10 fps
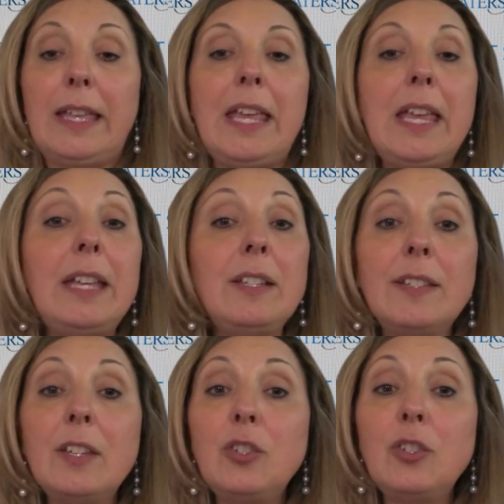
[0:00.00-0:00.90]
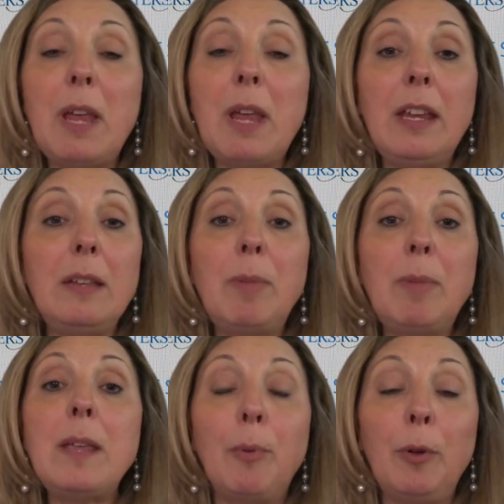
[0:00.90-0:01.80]
key decision making
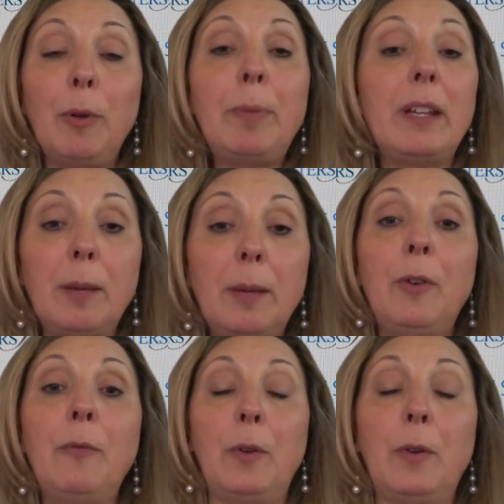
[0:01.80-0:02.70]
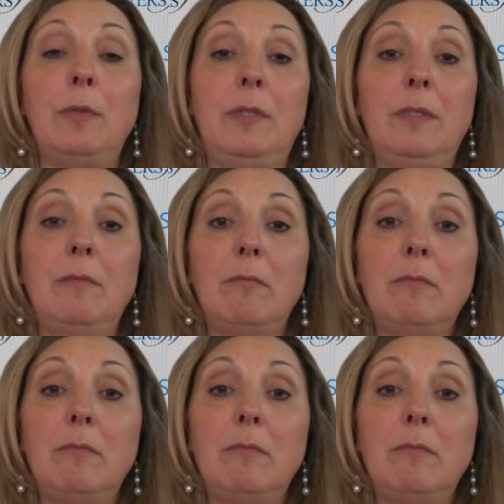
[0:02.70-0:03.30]
people picked up their phones.